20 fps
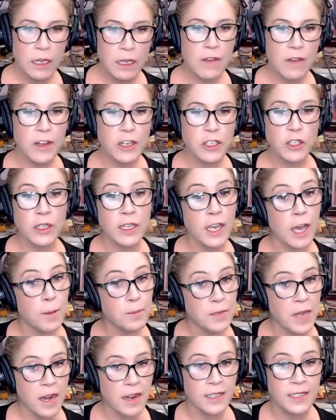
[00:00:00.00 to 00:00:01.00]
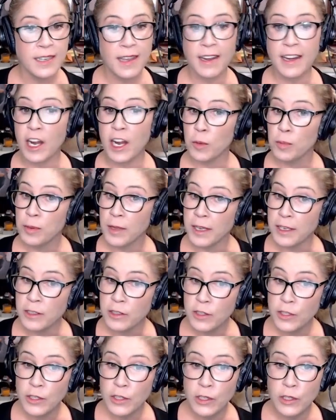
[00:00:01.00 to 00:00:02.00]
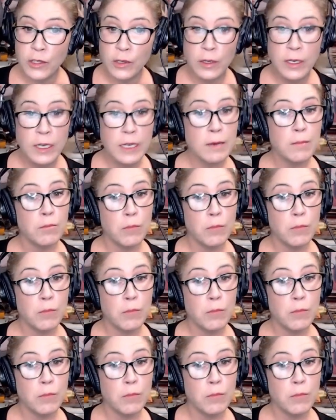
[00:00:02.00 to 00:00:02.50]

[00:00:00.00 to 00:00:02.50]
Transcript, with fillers: eventually updated to get AirPlay 2,